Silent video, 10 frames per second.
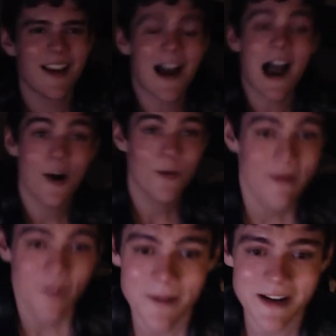I hope
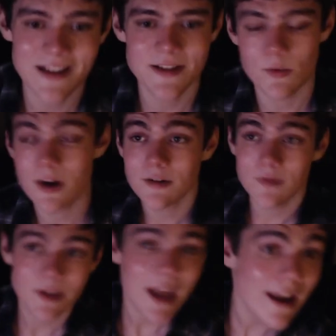everybody has a
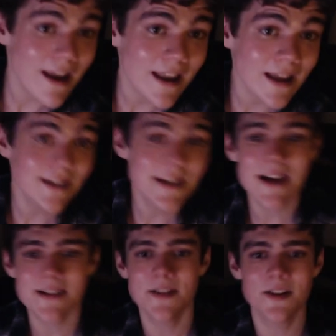wonderful day and
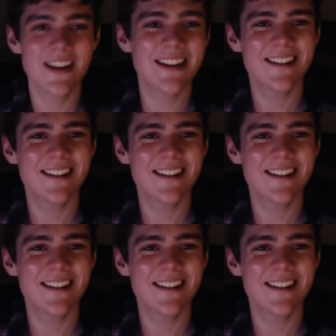yeah, see you dude.